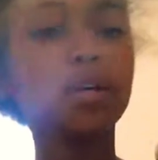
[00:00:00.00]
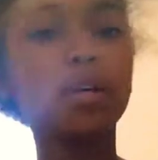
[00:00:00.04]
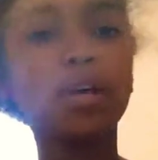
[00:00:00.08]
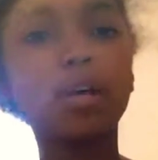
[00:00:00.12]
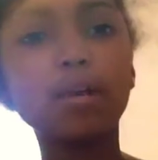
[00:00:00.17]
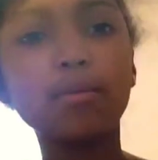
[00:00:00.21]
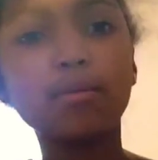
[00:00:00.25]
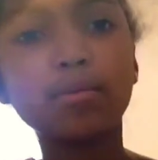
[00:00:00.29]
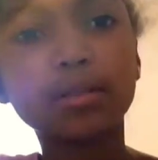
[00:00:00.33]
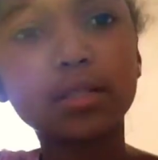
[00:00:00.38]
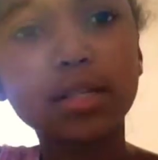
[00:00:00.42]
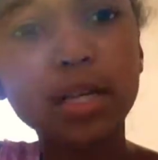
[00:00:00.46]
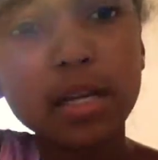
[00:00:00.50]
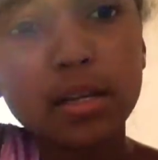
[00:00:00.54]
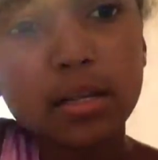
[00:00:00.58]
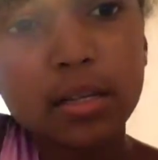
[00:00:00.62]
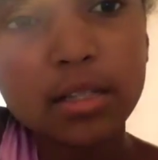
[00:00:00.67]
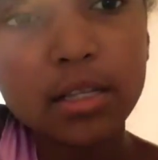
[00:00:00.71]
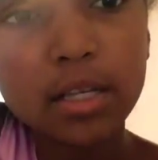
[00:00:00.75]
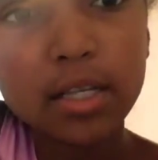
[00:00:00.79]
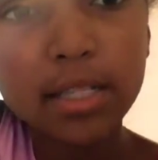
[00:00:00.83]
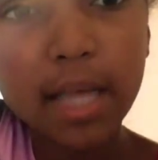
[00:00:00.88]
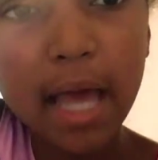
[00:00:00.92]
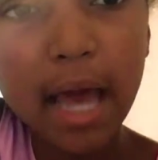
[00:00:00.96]
I even said
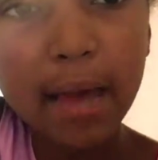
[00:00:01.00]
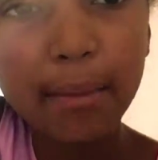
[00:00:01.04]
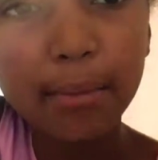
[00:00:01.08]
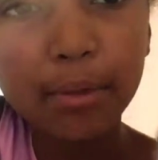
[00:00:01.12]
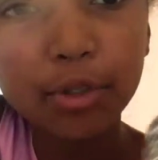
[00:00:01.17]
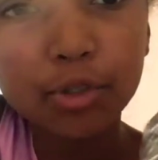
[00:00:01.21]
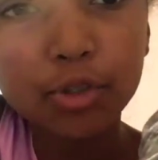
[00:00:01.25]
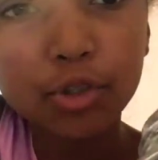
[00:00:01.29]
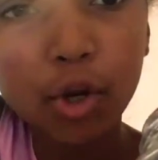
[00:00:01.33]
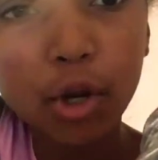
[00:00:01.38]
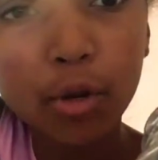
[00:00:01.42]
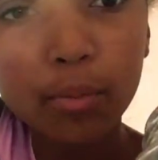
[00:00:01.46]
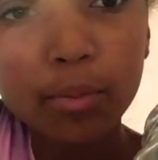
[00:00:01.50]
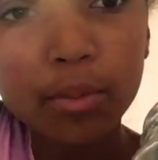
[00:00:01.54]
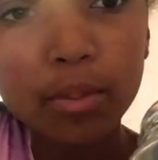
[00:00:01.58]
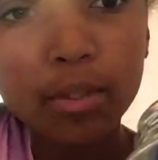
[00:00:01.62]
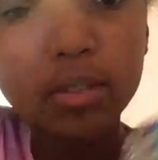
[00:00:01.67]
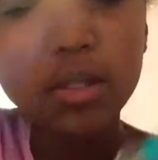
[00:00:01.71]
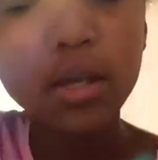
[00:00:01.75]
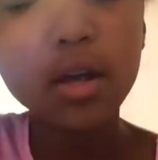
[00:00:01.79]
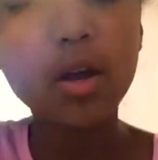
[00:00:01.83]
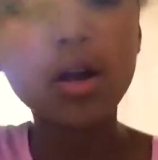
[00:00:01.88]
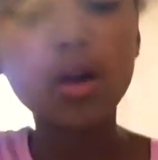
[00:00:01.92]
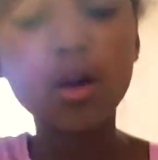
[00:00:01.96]
this as Abby
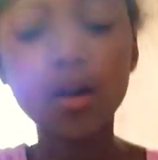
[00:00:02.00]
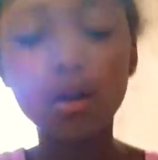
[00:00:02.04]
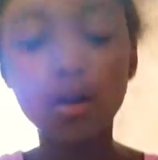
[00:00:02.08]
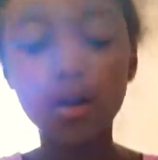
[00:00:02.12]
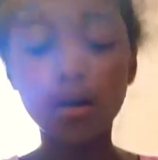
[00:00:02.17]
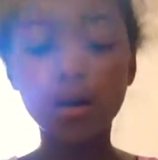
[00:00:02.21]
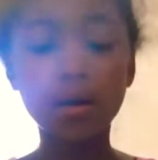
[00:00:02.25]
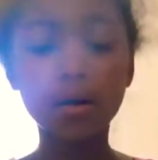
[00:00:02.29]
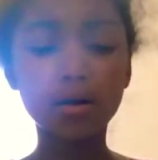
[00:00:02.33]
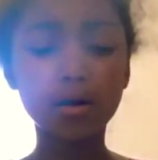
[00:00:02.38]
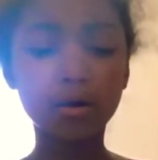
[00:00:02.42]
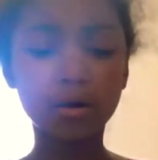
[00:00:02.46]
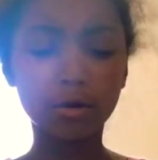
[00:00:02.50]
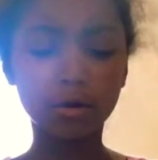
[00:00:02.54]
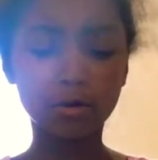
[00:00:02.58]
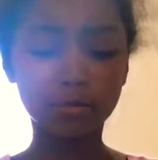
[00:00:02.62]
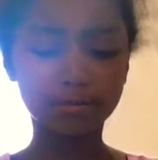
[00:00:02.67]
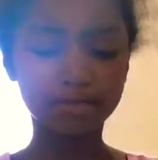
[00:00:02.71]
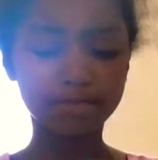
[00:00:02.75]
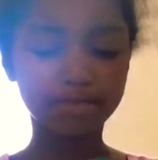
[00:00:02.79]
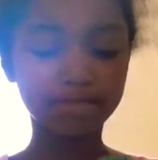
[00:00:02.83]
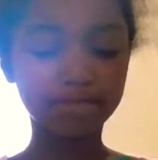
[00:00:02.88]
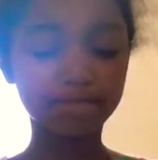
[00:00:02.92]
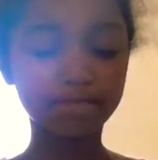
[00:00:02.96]
Sharpies. Um,
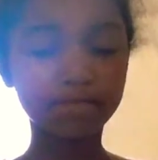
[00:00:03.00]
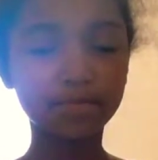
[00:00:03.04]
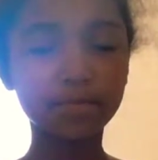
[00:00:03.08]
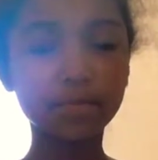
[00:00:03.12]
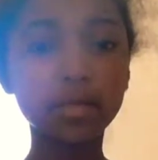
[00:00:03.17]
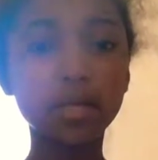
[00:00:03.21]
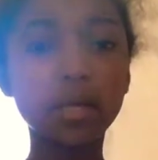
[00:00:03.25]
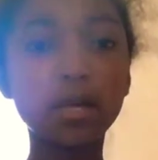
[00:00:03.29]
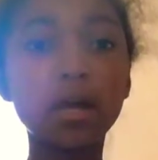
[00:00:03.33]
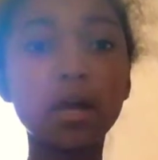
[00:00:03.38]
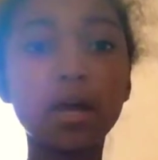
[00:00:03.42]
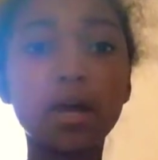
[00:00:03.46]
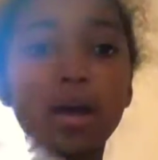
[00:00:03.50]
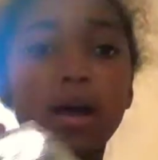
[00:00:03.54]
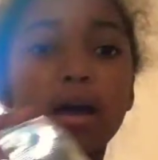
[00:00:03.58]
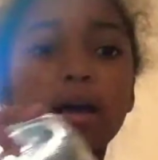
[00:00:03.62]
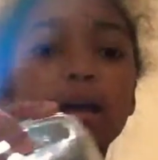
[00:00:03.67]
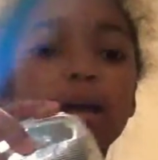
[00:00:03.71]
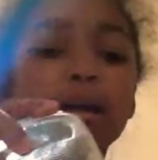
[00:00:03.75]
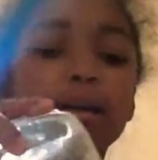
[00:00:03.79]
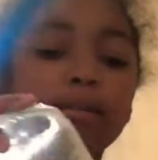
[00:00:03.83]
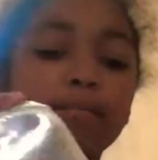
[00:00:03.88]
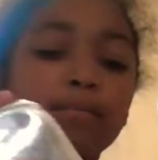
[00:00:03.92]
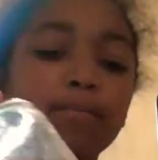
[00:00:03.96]

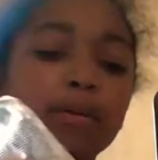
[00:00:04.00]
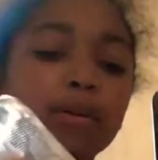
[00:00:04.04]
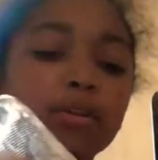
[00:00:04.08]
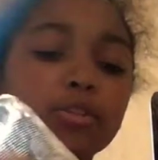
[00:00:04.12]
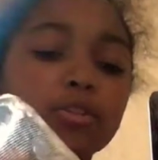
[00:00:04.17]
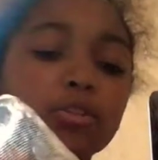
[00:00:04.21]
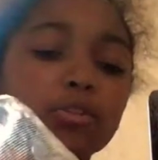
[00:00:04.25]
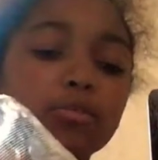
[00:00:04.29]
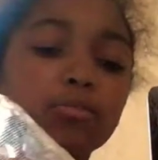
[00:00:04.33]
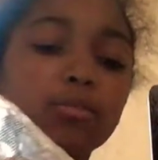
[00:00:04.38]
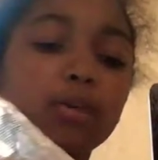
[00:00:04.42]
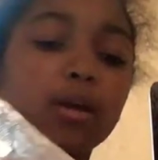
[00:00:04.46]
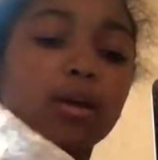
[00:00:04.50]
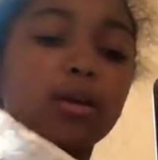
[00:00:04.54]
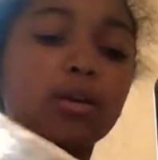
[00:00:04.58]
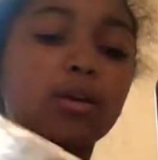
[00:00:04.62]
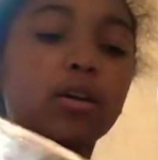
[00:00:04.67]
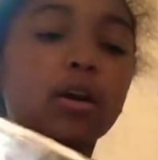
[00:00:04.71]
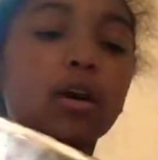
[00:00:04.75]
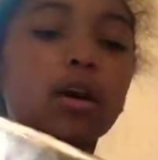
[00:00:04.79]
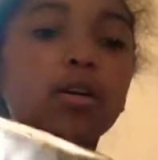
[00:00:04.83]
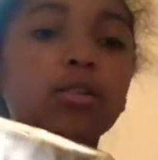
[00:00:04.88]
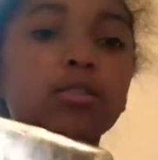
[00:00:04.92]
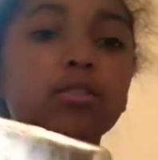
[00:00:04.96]
I got a bunch of like
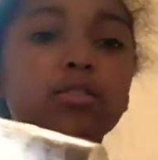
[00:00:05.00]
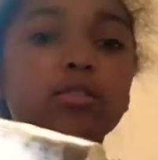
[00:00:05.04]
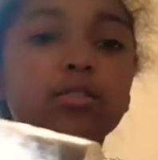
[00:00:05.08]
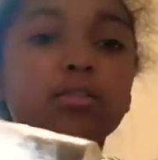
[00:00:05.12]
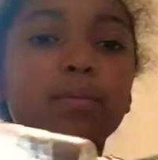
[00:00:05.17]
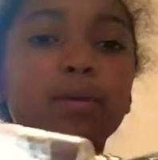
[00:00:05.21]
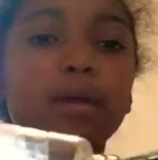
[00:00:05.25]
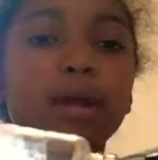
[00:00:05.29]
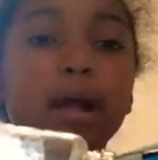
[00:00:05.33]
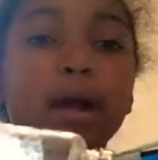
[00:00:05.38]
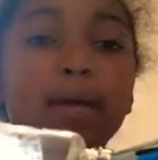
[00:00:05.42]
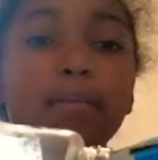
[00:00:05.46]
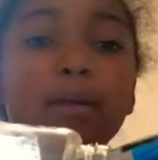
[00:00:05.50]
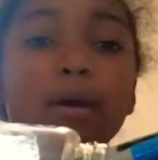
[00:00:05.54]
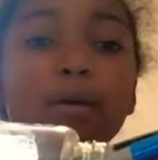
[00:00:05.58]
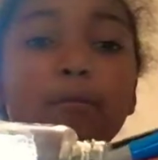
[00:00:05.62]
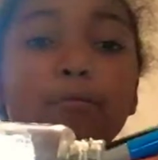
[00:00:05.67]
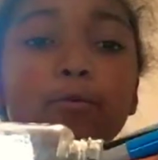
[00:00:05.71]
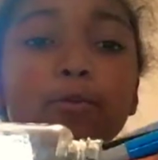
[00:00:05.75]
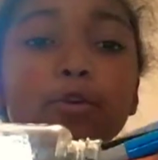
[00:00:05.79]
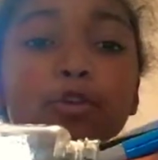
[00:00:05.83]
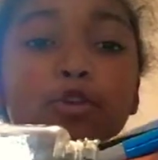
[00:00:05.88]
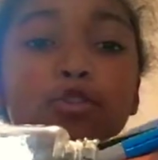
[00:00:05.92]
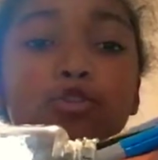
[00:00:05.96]
colors, but I'm not
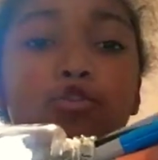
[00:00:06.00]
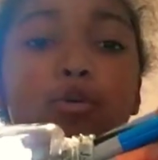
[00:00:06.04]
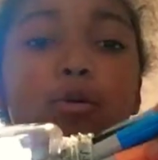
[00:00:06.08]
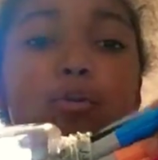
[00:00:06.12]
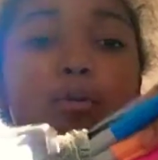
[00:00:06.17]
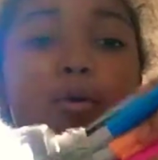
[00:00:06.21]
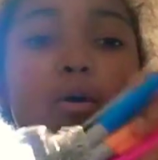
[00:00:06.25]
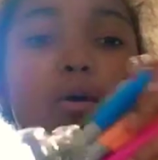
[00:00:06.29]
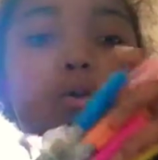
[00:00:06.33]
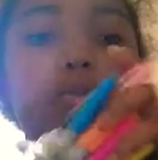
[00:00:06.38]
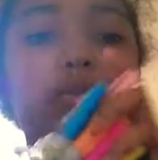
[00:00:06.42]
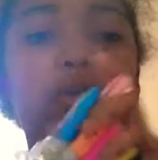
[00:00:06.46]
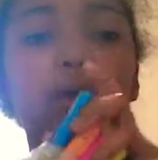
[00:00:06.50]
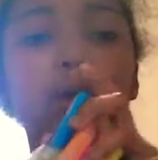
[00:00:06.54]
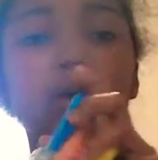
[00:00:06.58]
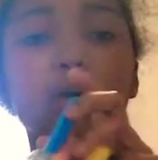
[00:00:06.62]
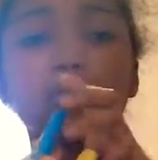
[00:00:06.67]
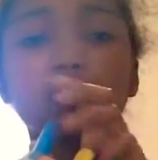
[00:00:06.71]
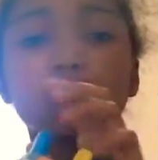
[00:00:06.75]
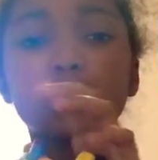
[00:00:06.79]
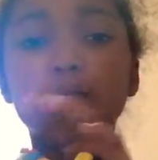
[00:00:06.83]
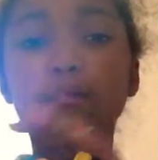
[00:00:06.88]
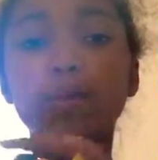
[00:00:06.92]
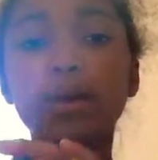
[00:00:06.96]
gonna show them all
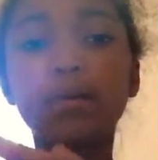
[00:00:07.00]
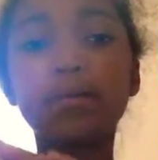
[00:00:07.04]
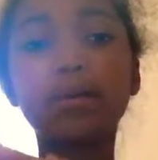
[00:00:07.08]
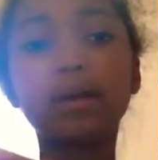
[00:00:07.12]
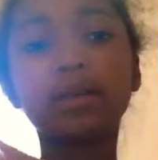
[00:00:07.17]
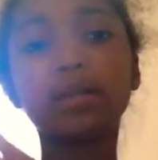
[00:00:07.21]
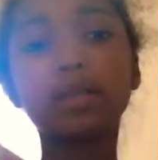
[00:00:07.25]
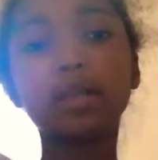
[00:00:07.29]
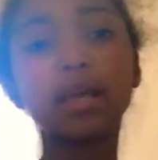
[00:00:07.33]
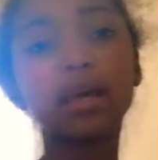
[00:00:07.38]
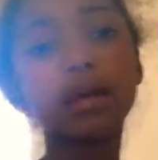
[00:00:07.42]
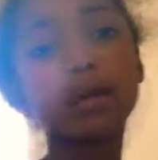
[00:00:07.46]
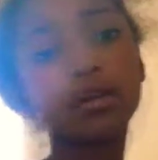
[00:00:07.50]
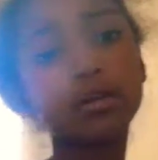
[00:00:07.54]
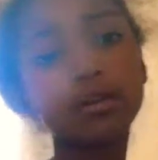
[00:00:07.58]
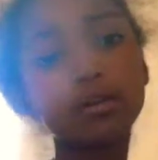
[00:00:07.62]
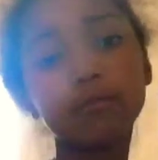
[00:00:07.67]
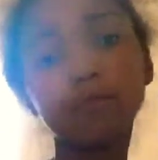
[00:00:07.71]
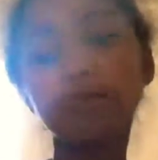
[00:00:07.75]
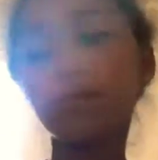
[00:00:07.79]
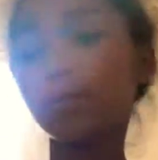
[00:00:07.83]
now. So maybe at the end of the